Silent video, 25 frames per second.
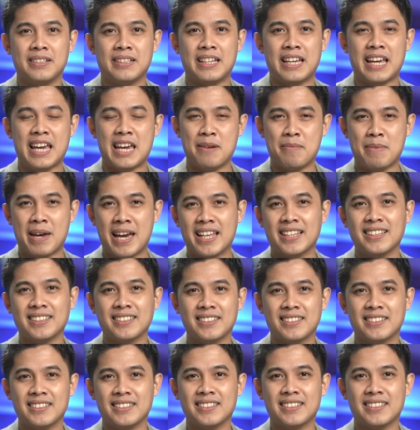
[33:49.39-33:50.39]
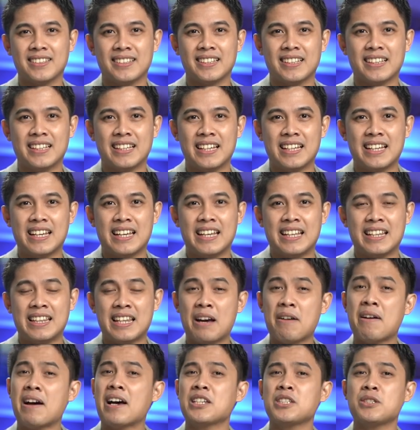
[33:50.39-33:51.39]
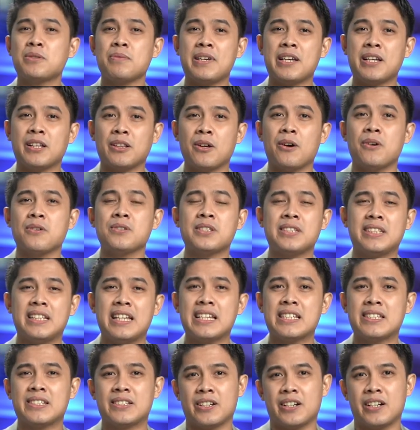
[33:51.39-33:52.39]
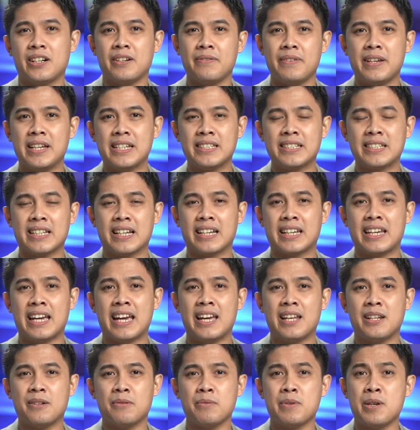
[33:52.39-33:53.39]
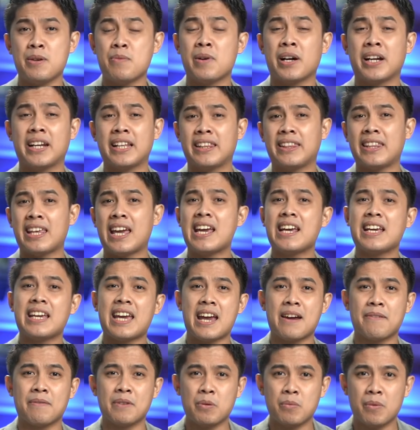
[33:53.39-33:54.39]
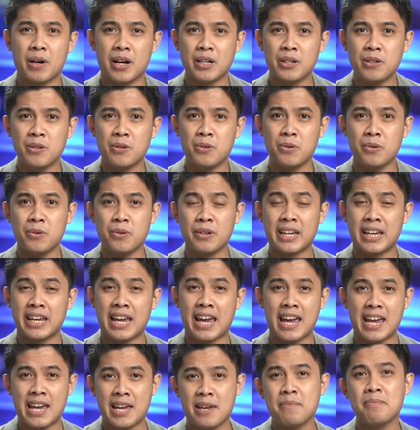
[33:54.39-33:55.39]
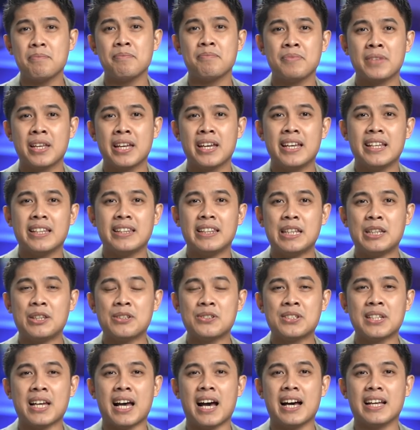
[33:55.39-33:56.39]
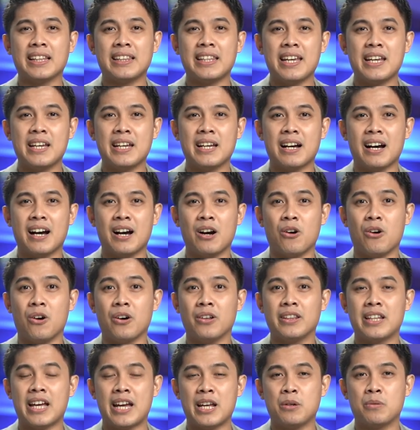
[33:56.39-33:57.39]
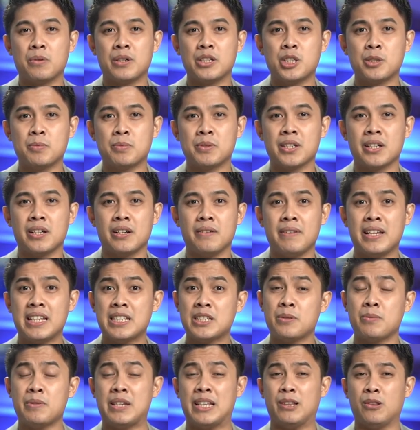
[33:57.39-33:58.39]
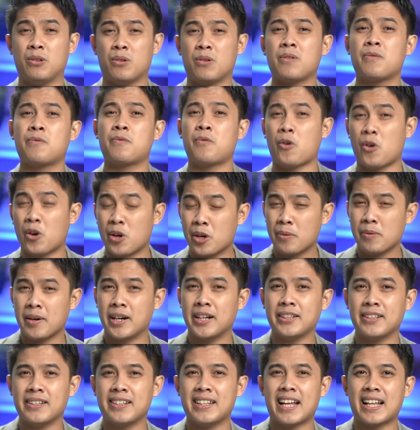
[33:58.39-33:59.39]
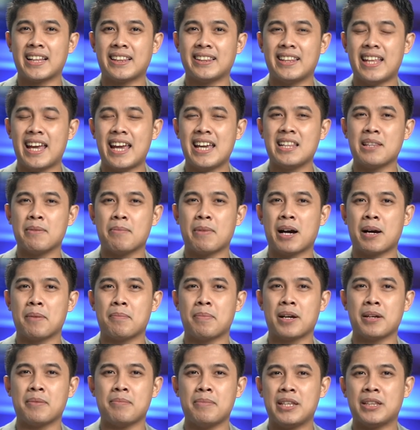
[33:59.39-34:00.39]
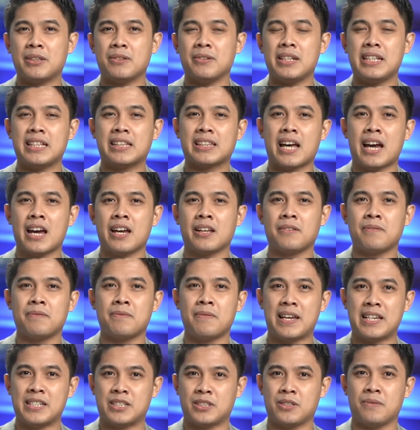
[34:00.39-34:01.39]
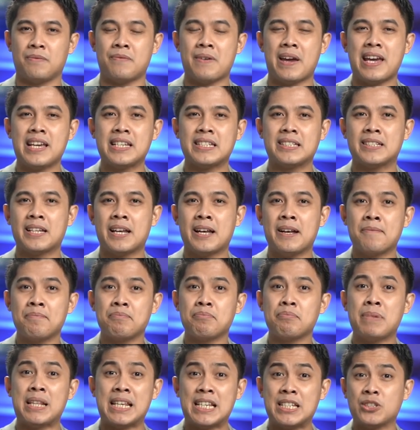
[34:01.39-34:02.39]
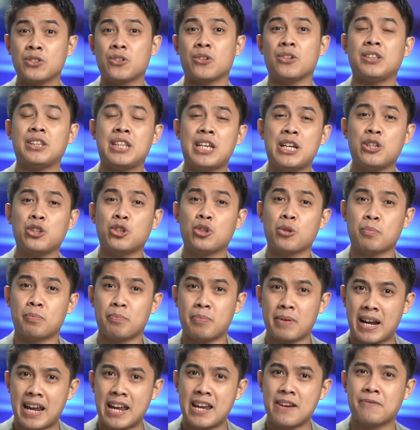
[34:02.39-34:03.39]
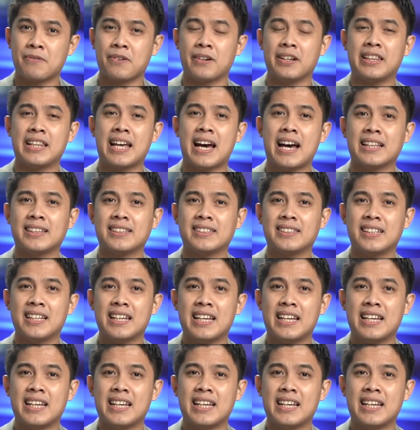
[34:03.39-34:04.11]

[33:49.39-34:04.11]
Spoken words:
Amen? Now, as we close this service, again, we want to thank everyone who came dito sa ating online worship service. We look forward to that day na makapag-meet ulit tayo face-to-face. Please continue to pray for that.